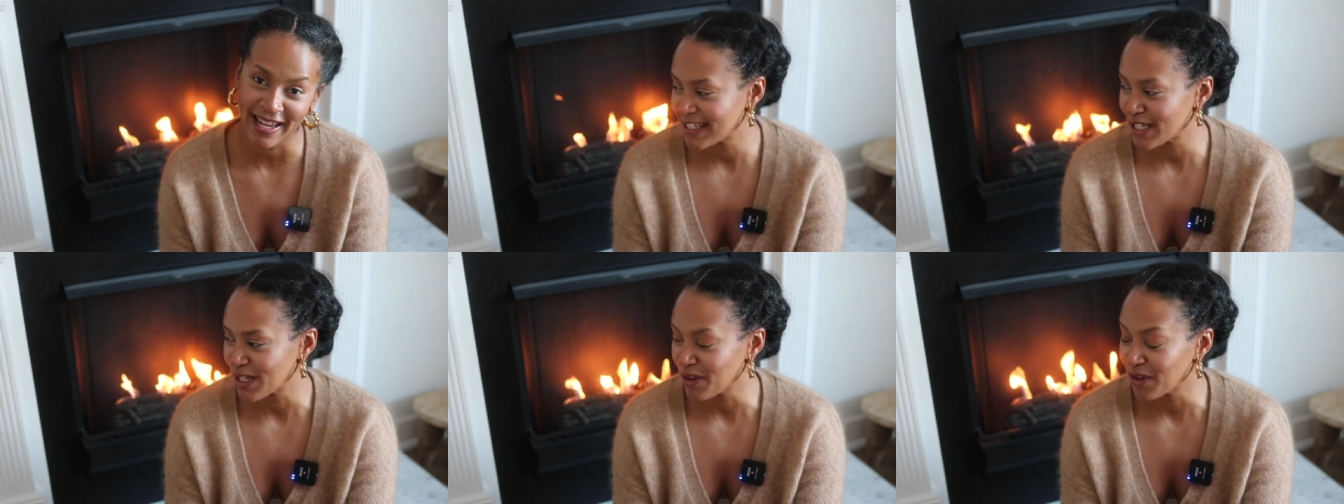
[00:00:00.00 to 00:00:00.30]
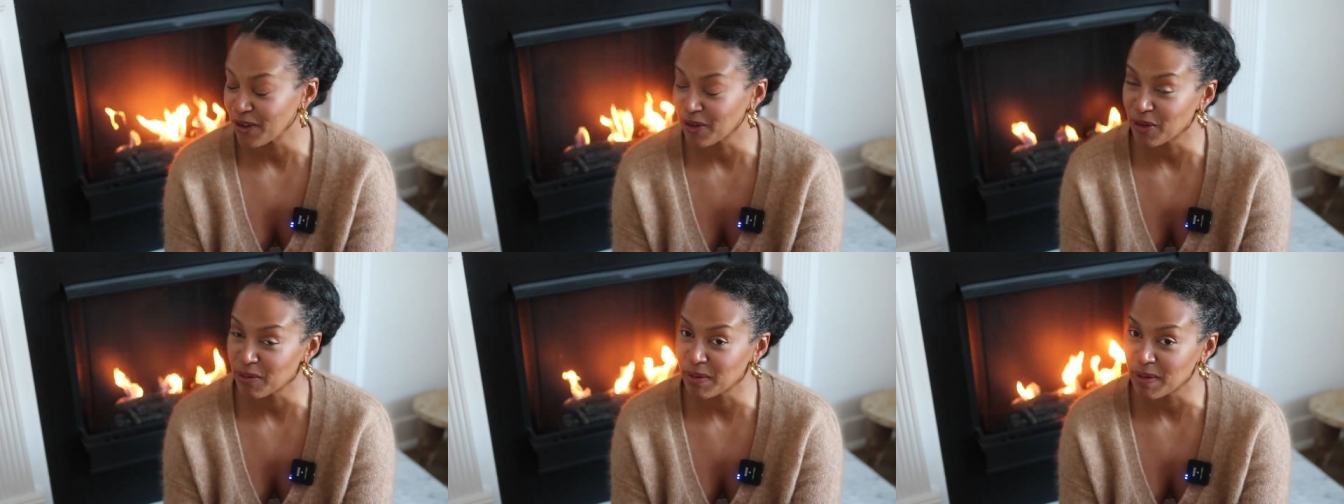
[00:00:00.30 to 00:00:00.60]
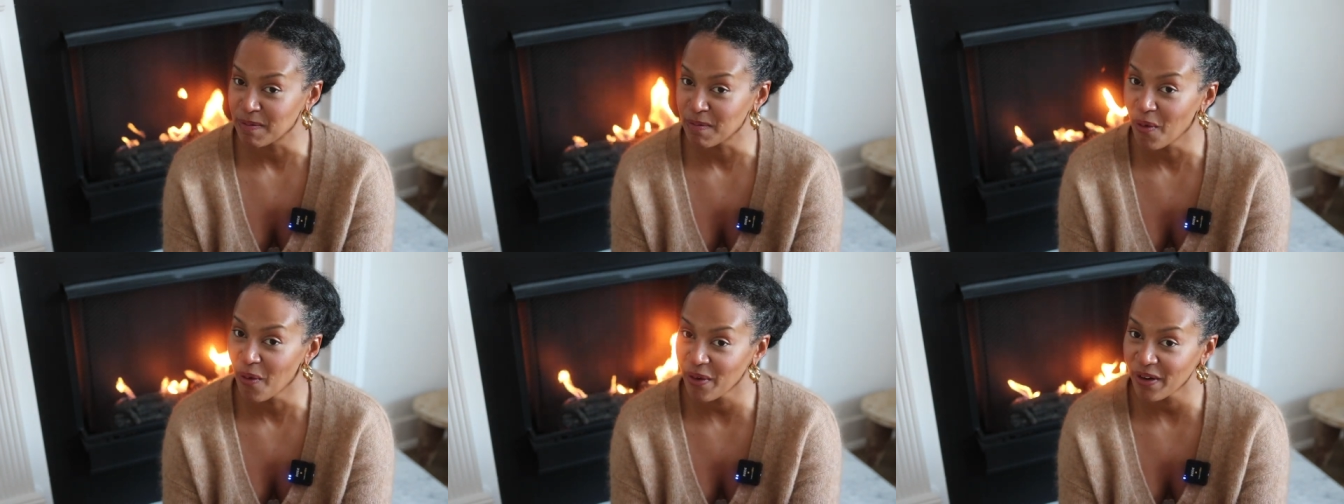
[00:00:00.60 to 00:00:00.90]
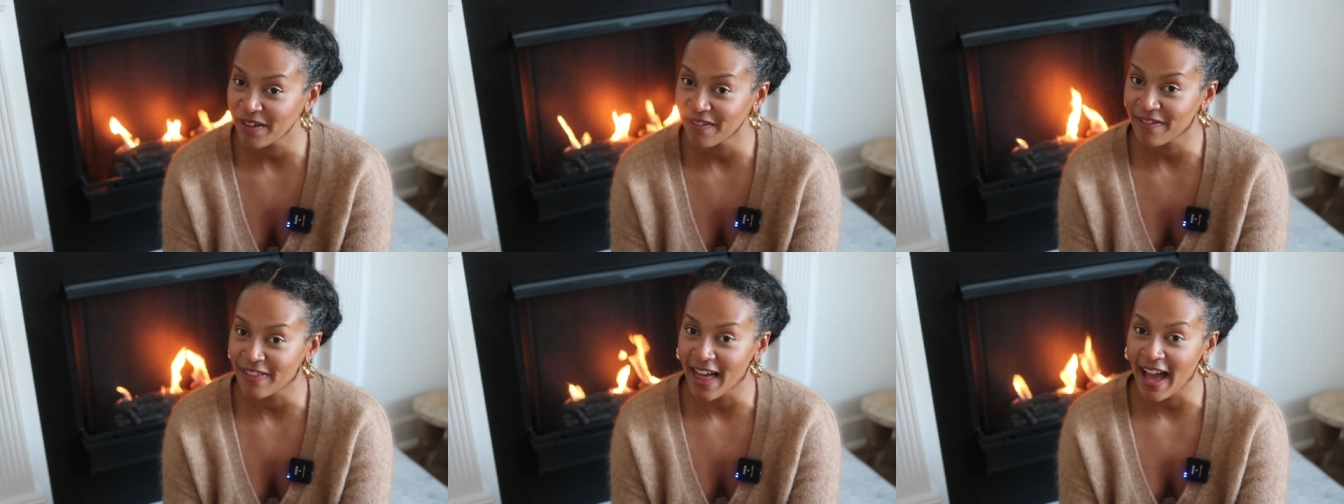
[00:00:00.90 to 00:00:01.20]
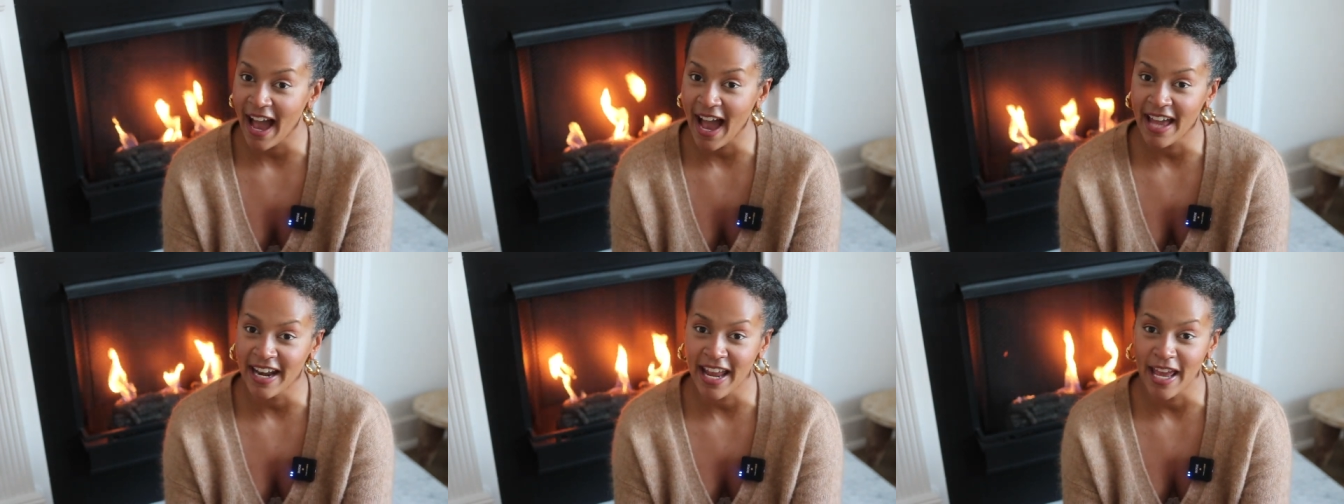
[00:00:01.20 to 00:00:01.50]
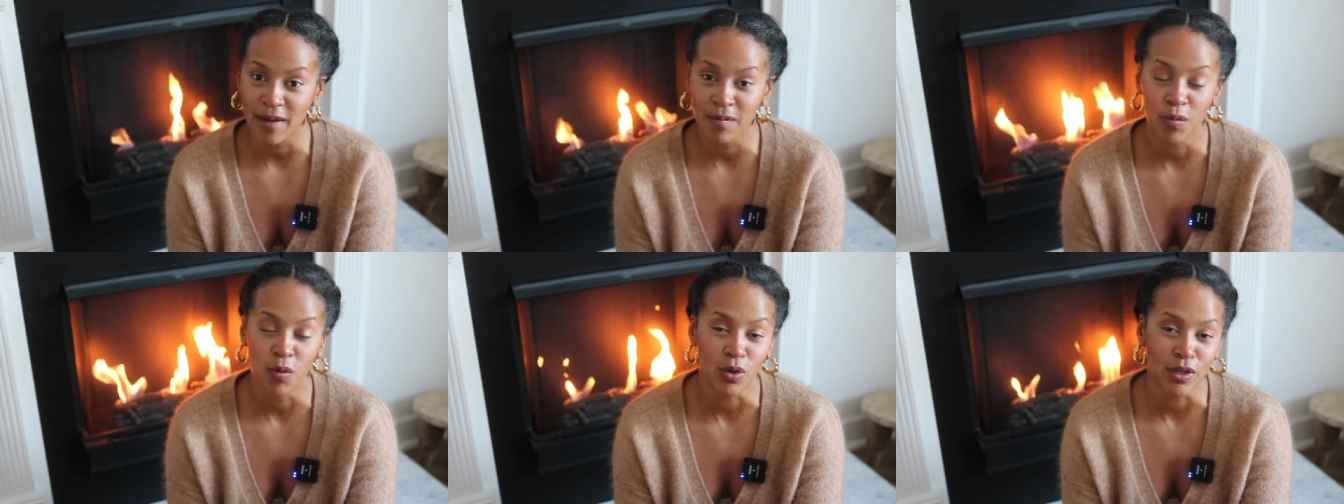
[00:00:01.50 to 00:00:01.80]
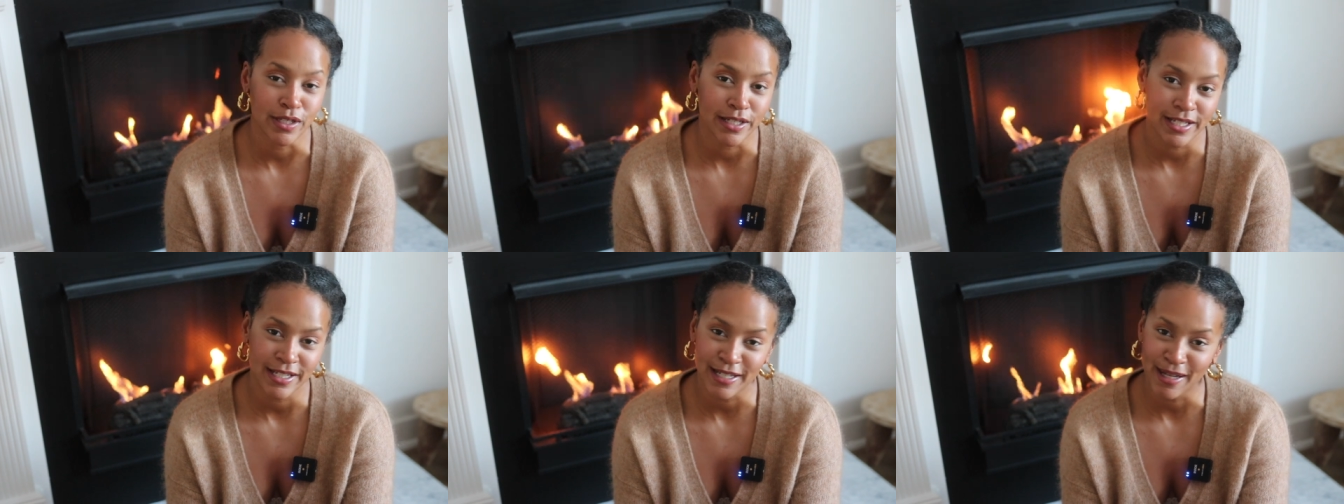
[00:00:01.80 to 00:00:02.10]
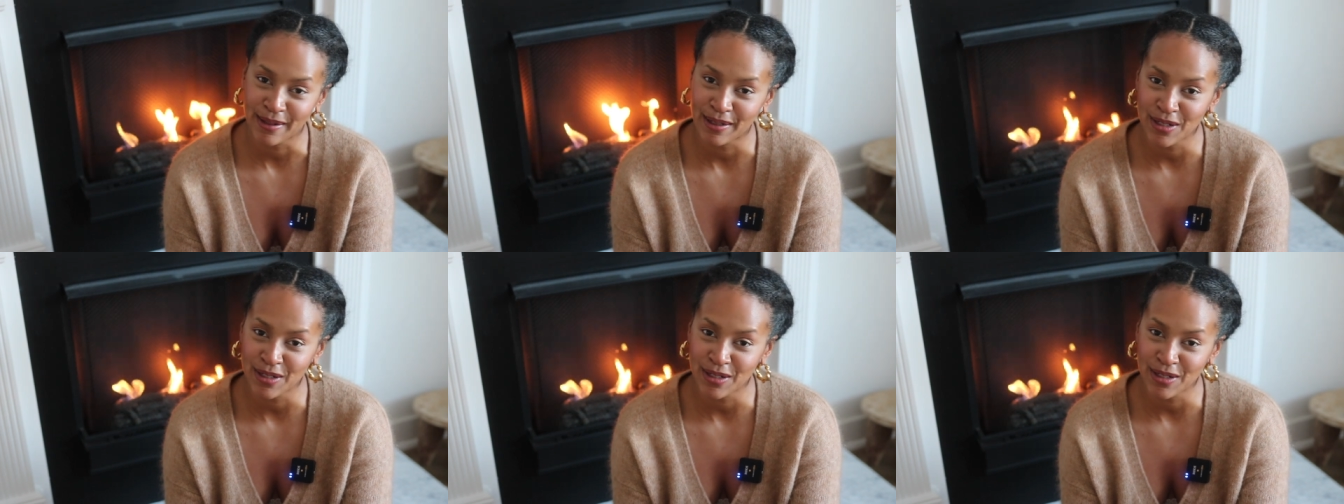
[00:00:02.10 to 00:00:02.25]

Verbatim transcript: So there will be more of that and more sit down